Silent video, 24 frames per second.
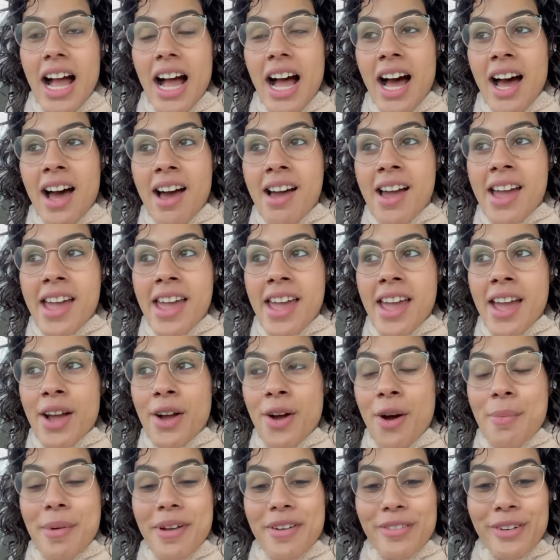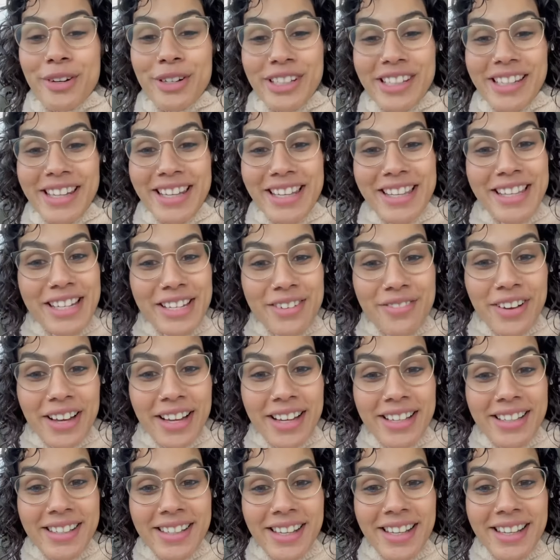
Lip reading: I got my first Healy device